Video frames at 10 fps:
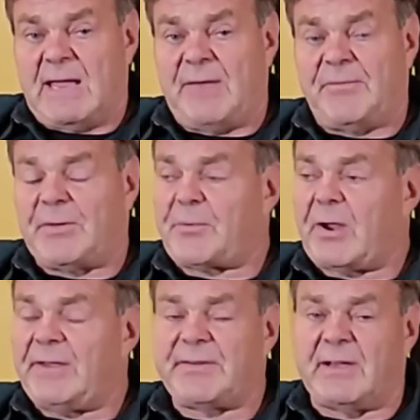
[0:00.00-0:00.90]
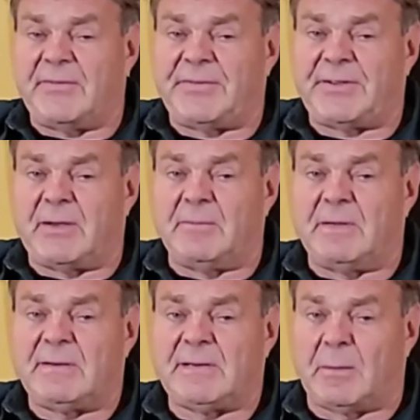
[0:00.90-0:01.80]
And for the price of some
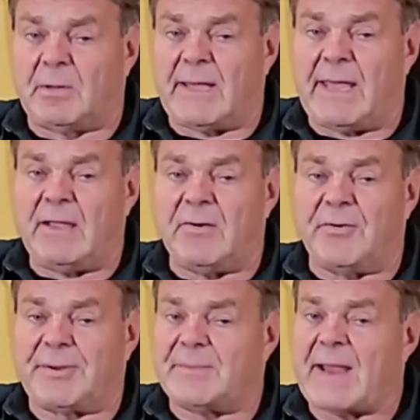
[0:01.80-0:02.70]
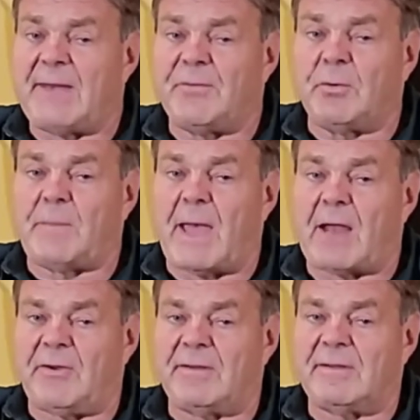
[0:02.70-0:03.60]
AA or some 9 volt
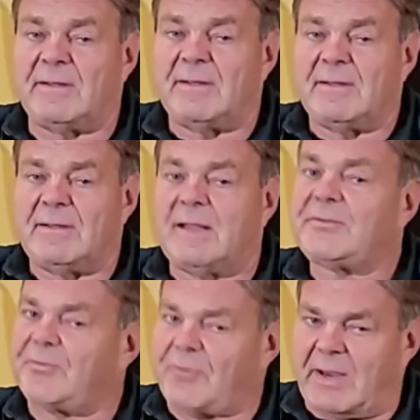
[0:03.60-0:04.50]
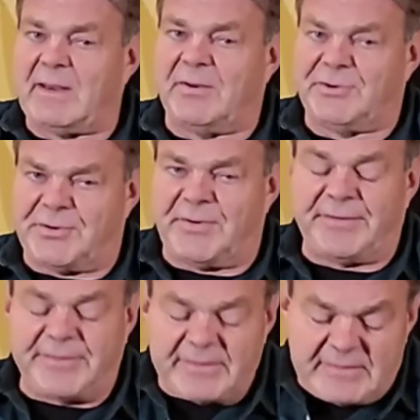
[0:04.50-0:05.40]
batteries, it's great
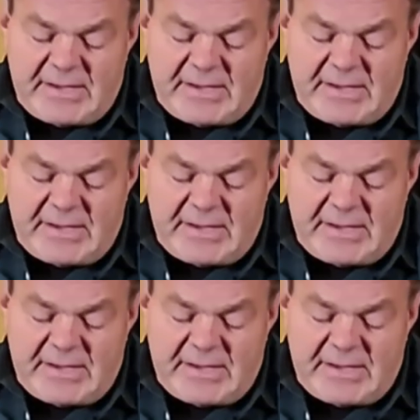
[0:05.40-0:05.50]
insurance.